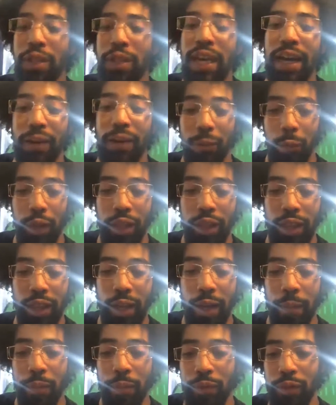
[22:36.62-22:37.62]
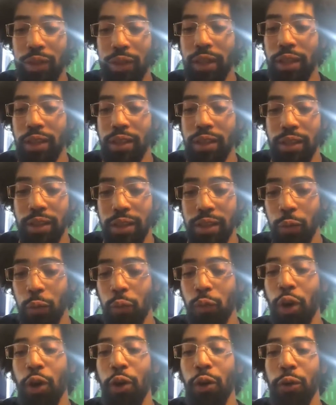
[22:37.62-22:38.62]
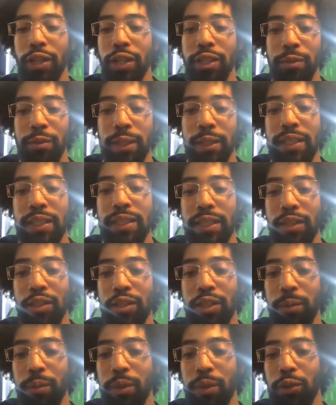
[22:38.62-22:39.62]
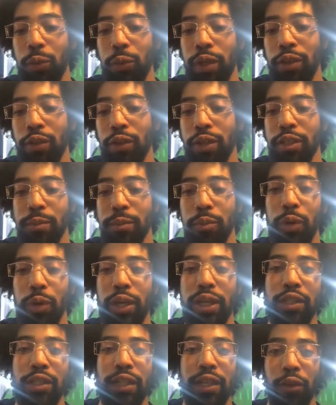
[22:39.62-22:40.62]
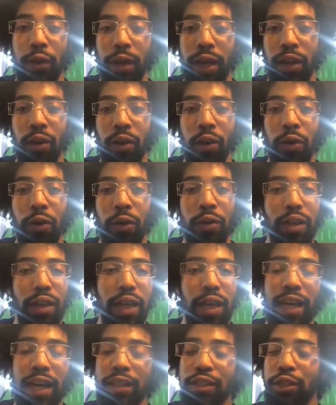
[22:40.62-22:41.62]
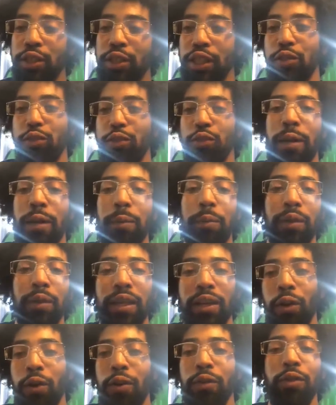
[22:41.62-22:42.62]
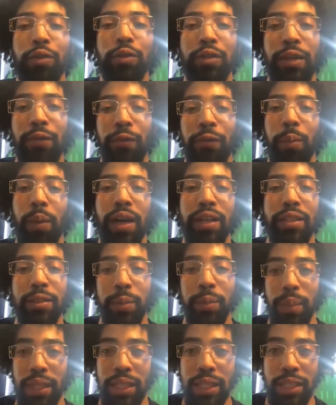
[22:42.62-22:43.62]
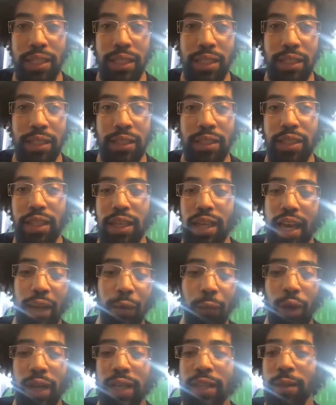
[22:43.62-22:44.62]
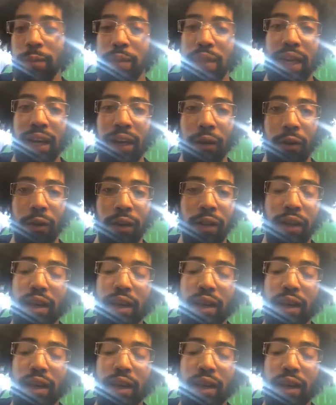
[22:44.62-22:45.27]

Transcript: do that with the road, essentially, between your inspiration and your end goal, and just extrapolate all those different possibilities and write them down.